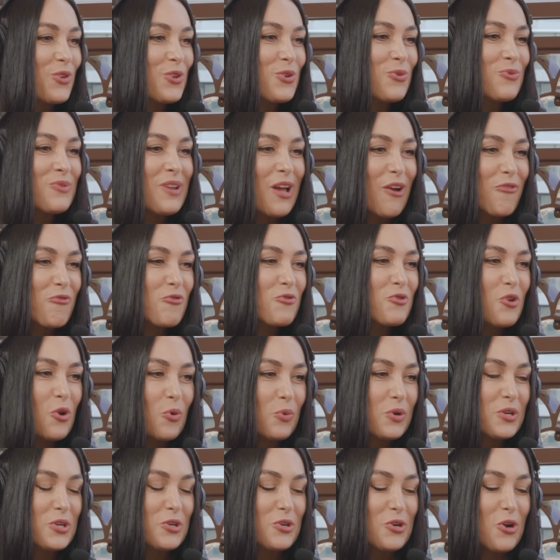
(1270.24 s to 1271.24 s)
you never
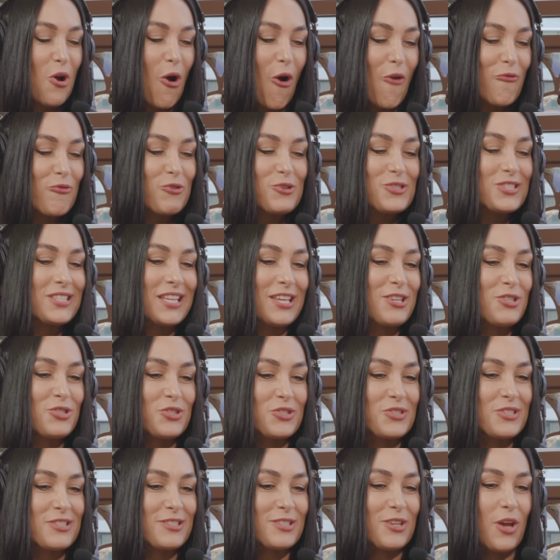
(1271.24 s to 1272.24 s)
know where your
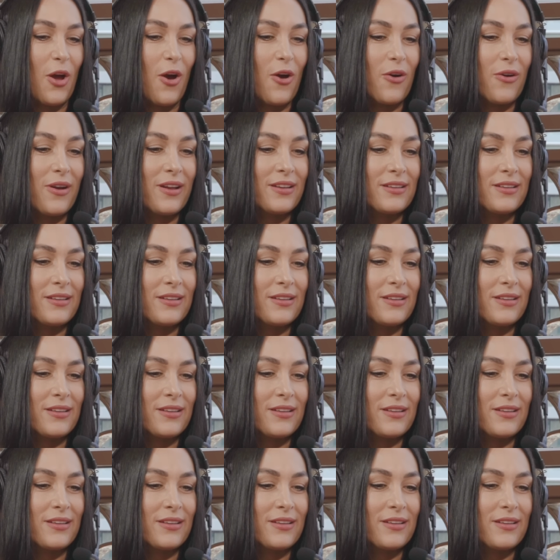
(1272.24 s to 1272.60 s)
conversations go.